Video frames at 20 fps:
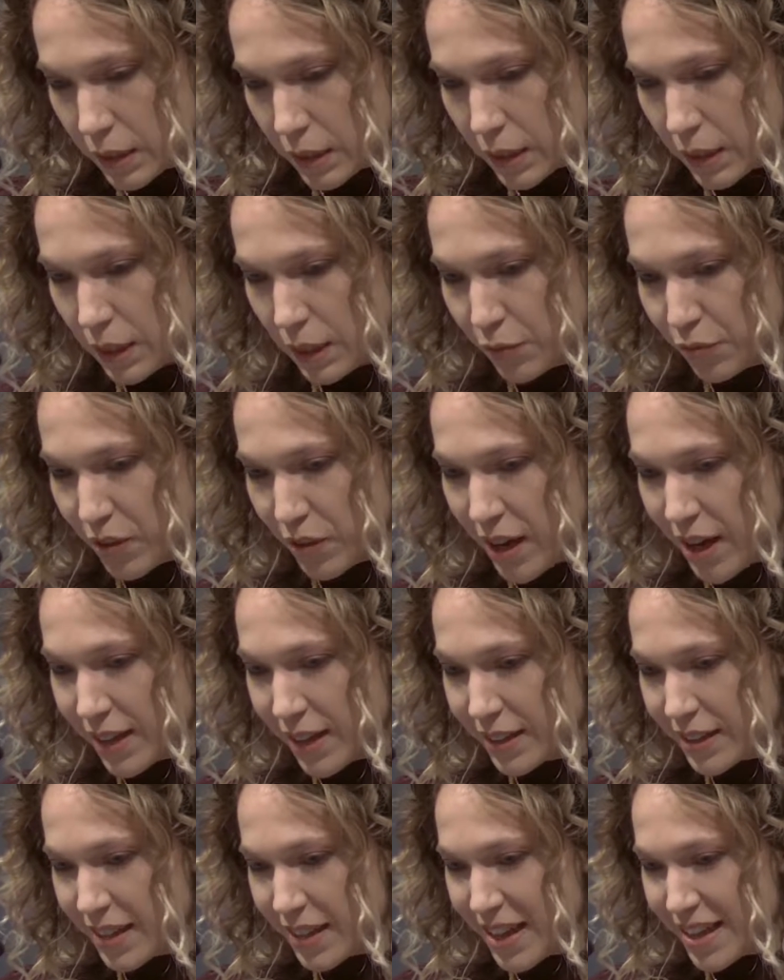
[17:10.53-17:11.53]
If
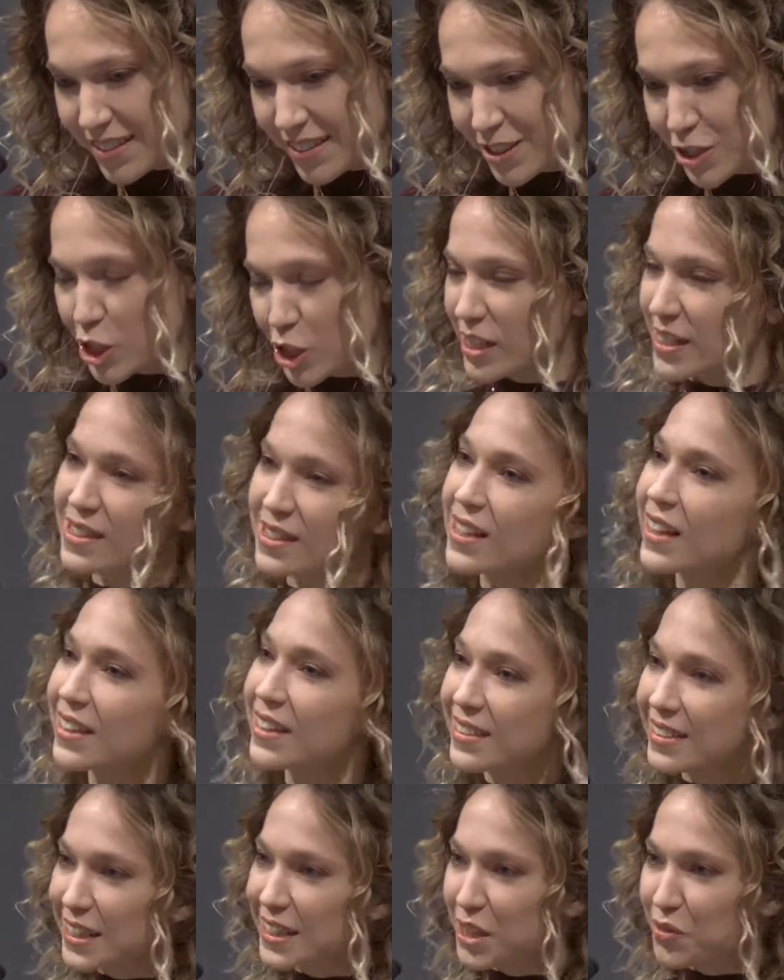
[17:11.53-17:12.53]
I can just
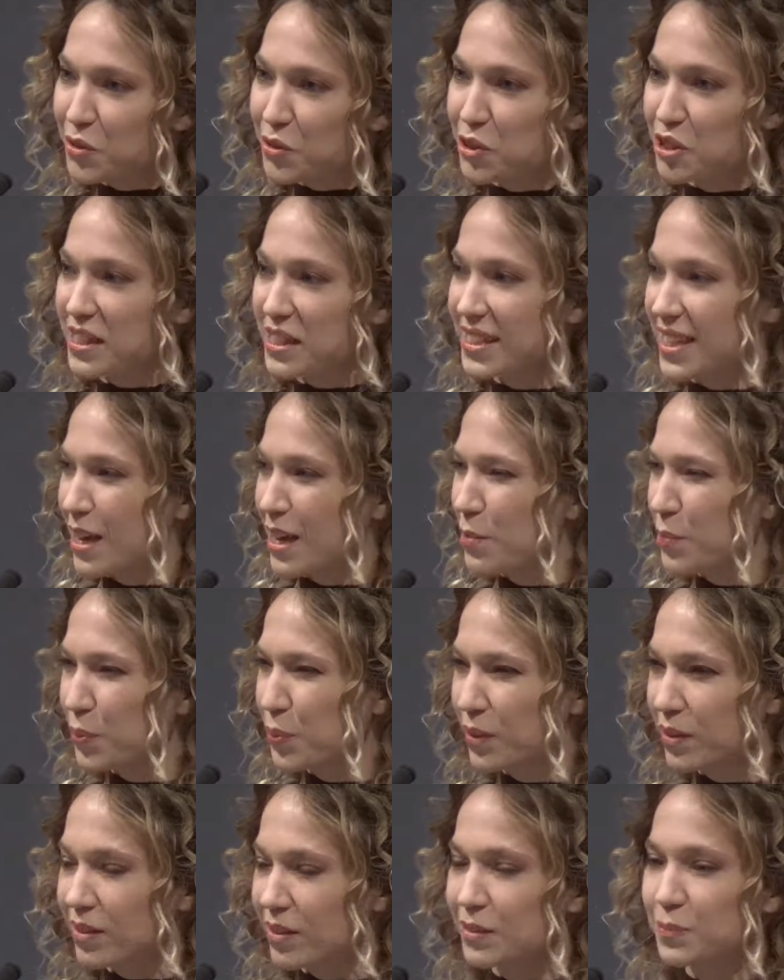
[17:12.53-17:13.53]
give you an
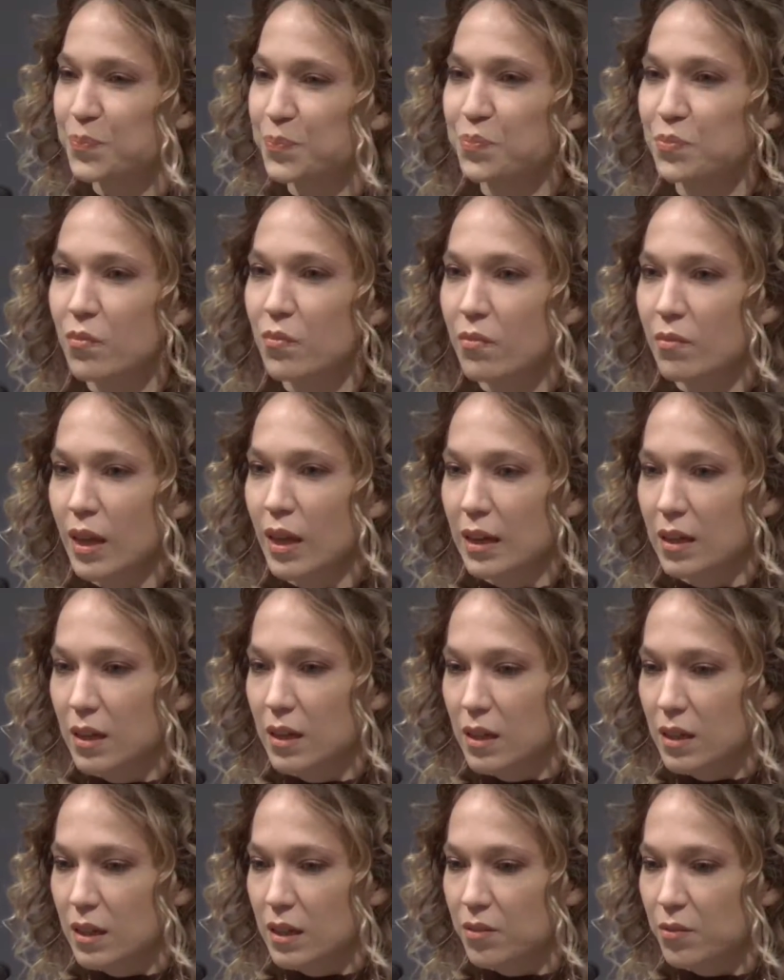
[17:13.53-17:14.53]
example,
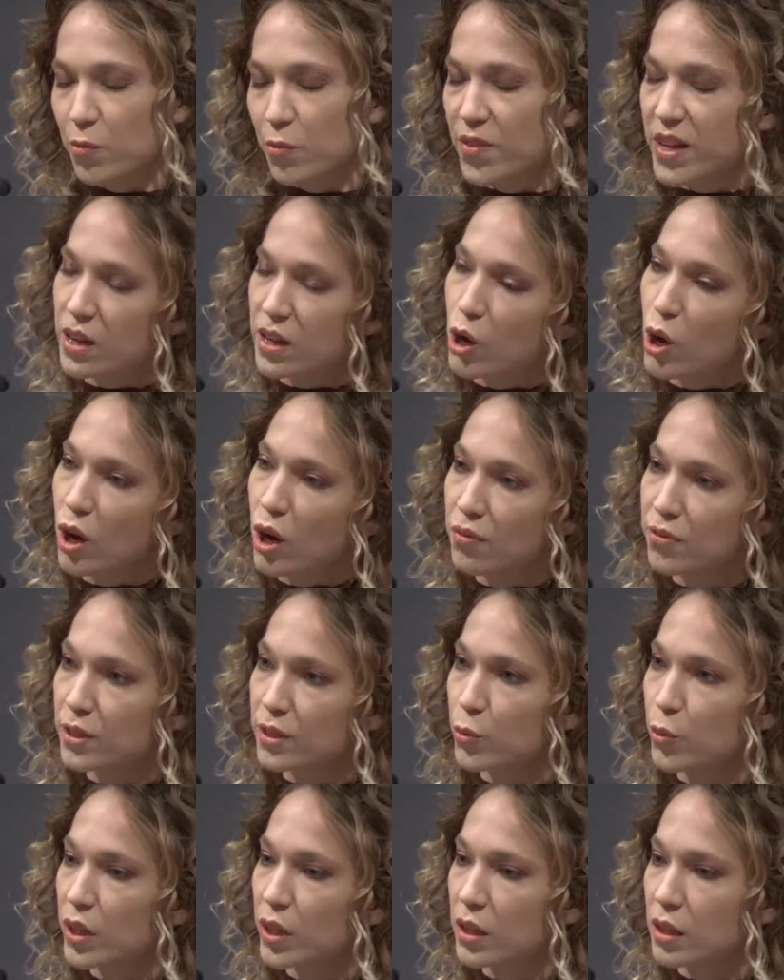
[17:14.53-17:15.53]
very
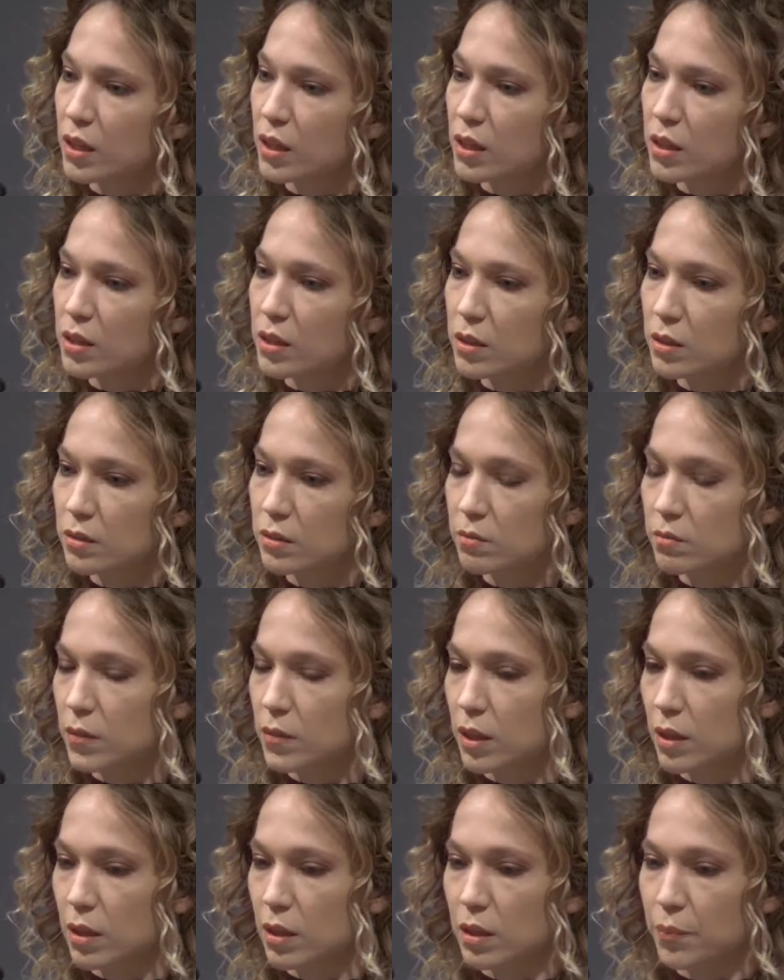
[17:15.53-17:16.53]
often we hear,
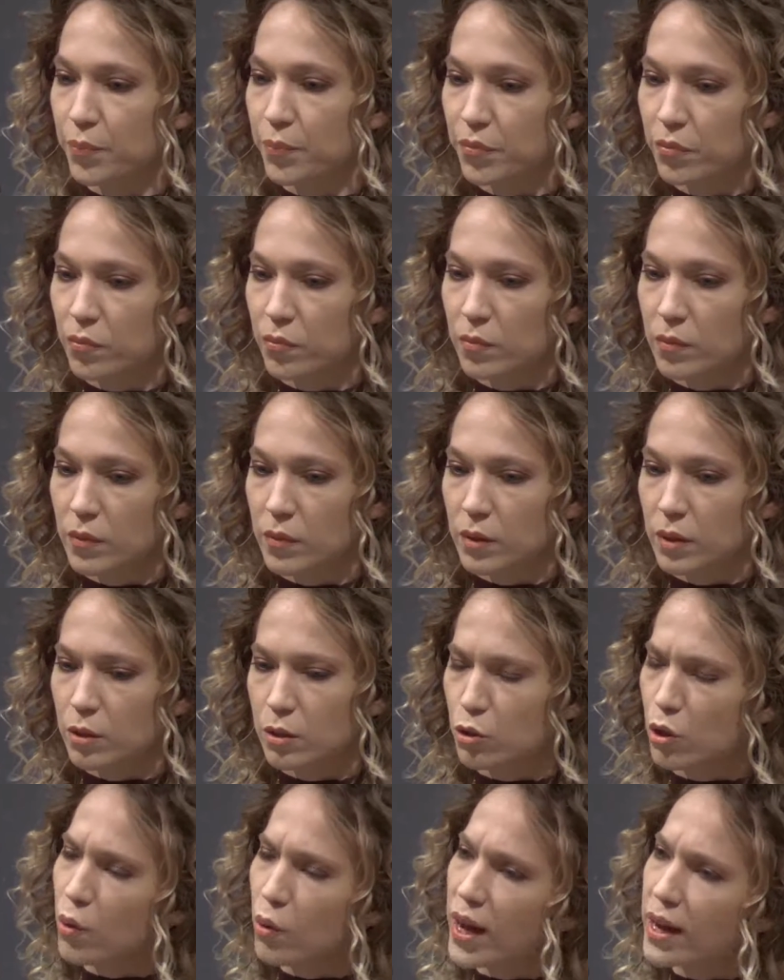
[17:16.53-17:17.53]

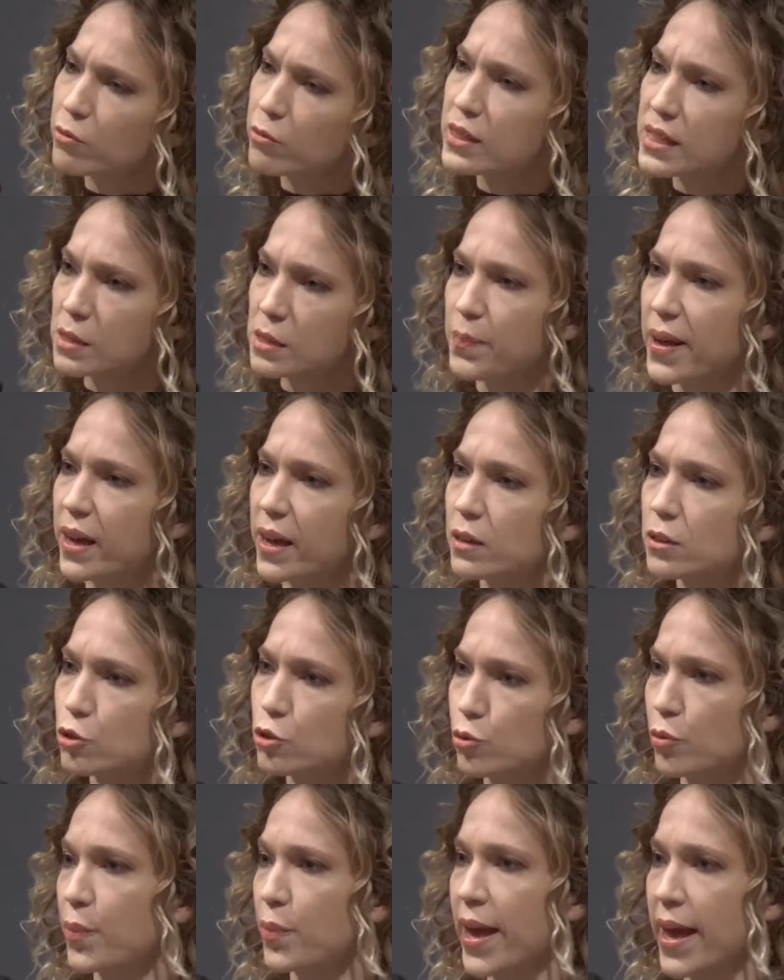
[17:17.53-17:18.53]
I
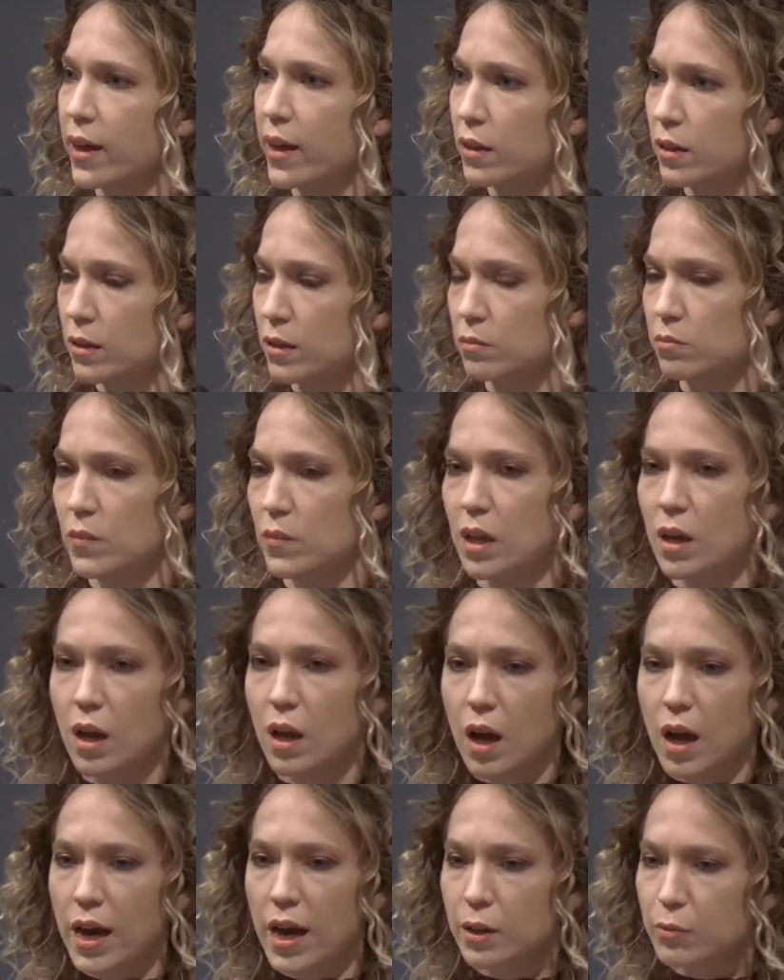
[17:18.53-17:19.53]
respect Romani.
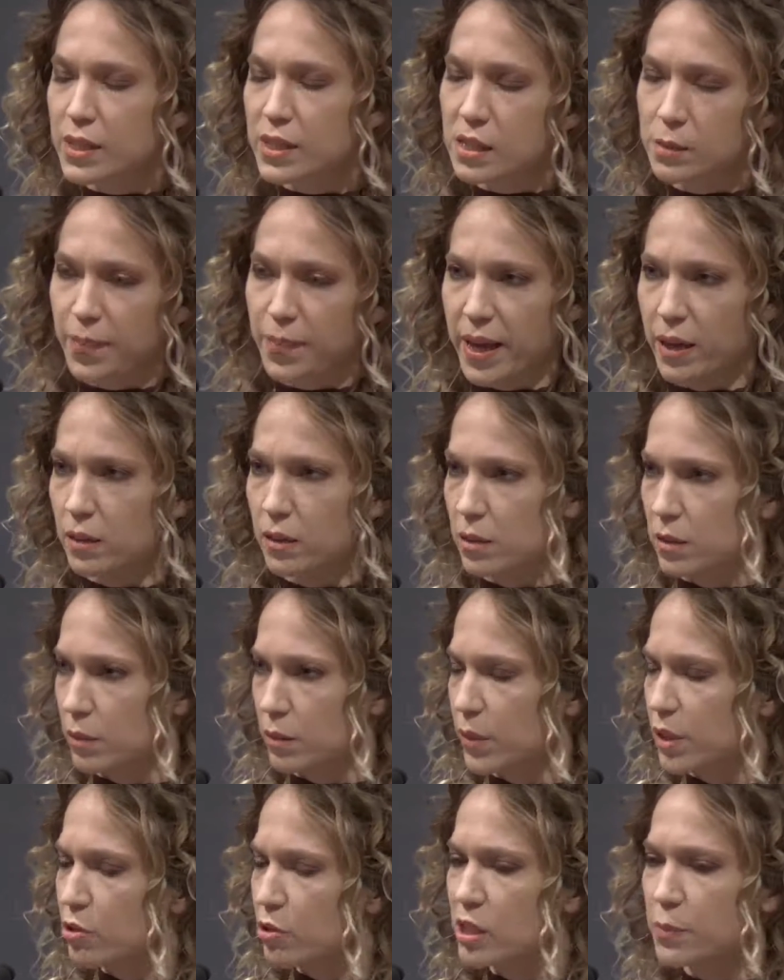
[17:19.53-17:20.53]
I respect
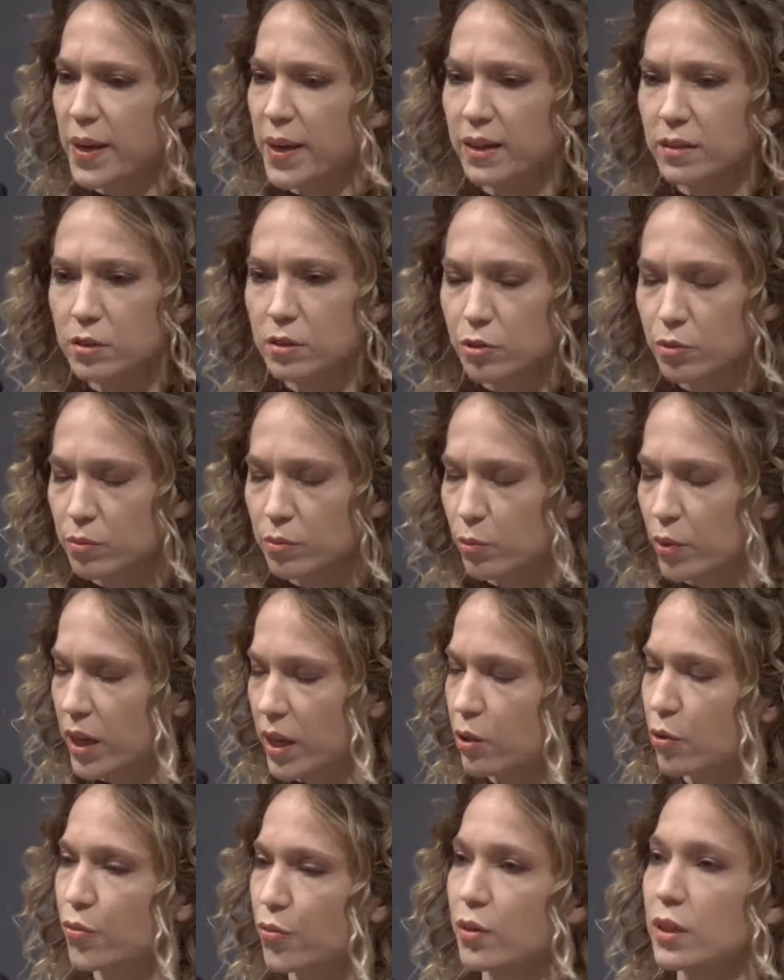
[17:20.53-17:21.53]
them. I respect their
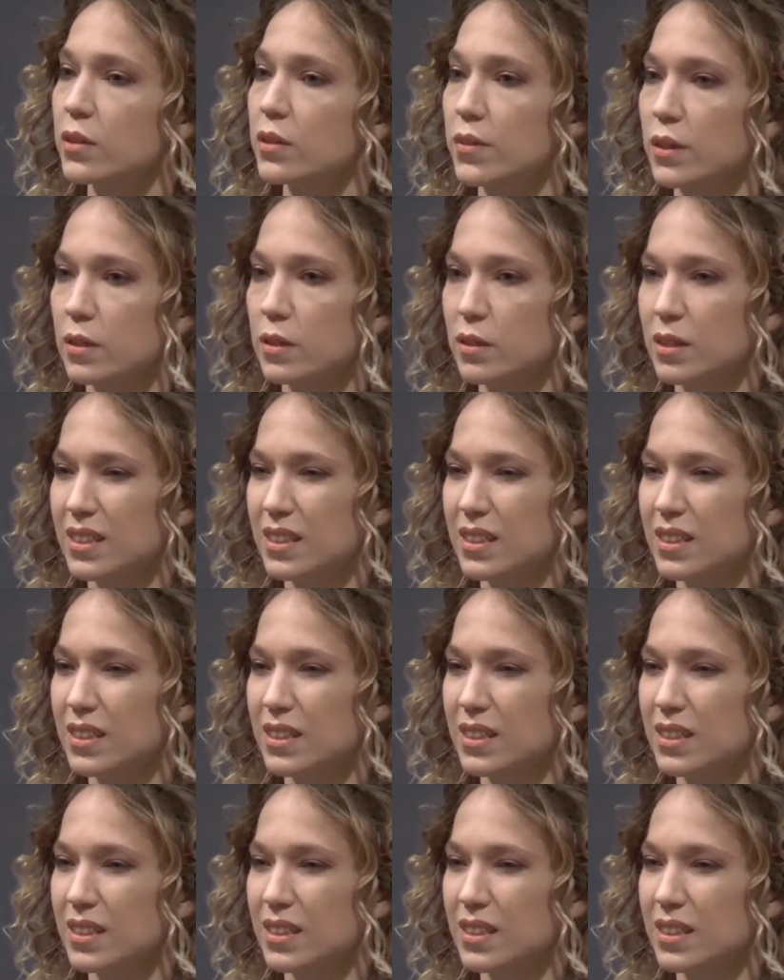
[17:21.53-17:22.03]
way of living.